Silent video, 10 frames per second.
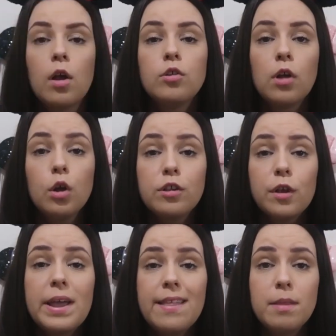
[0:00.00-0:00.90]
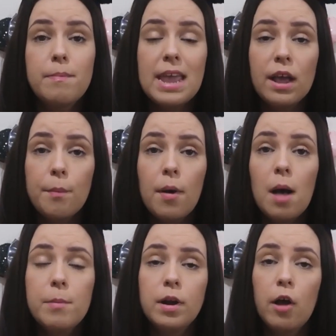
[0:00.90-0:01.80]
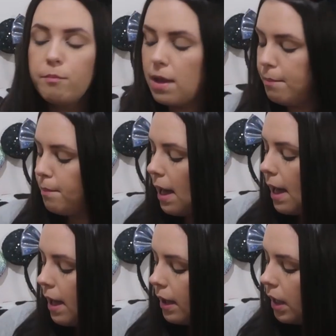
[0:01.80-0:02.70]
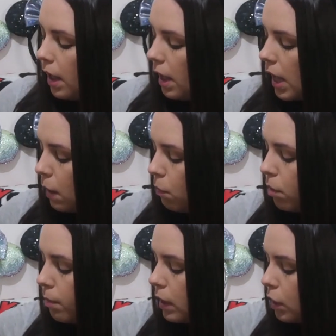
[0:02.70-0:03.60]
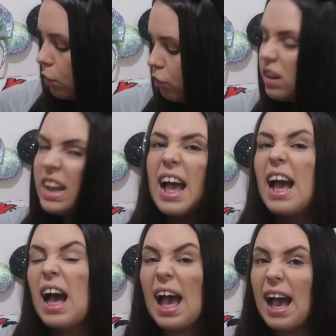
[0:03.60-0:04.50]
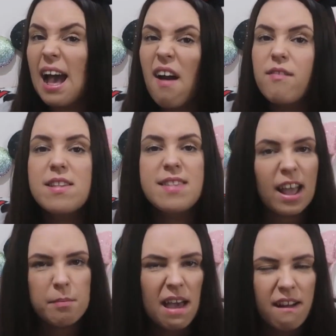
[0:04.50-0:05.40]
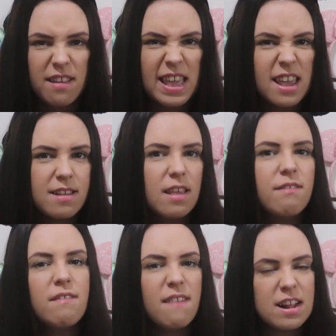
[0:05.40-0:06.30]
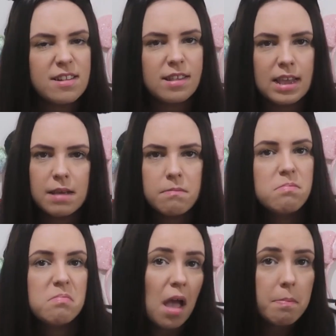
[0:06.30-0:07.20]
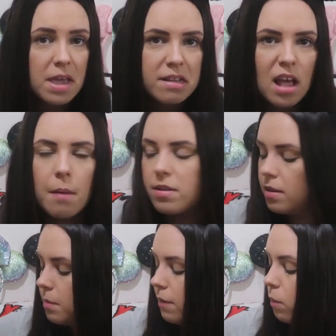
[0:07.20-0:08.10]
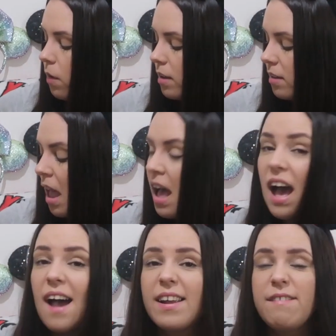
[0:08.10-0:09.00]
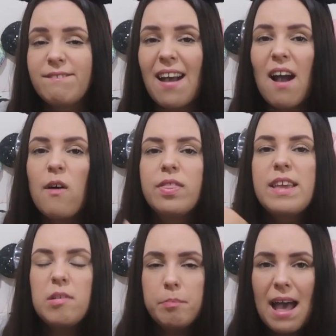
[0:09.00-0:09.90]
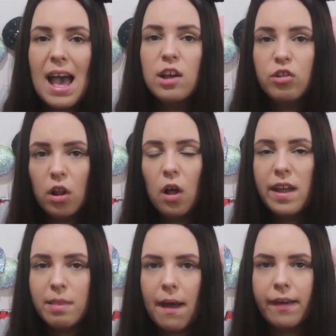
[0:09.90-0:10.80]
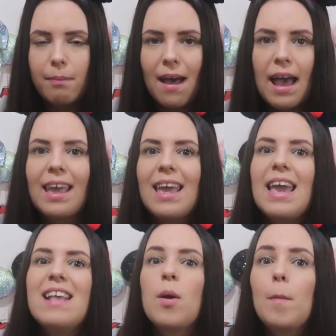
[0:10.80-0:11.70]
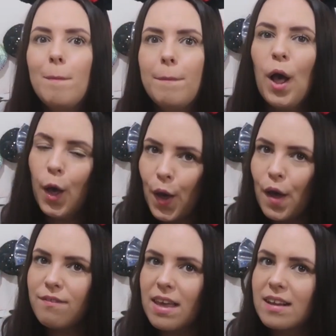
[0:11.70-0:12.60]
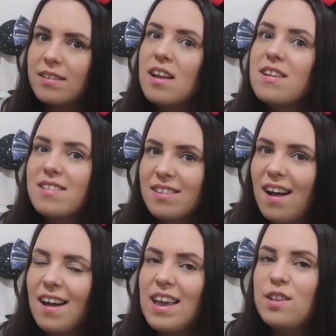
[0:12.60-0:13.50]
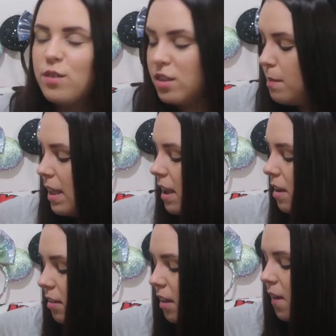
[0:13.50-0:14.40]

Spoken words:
So also in the main compartment of my bag, I will probably usually have a second pair of ears if I fancy a mix up and some different ones. And I found this back slot in the back of the bag is a perfect size for some ears.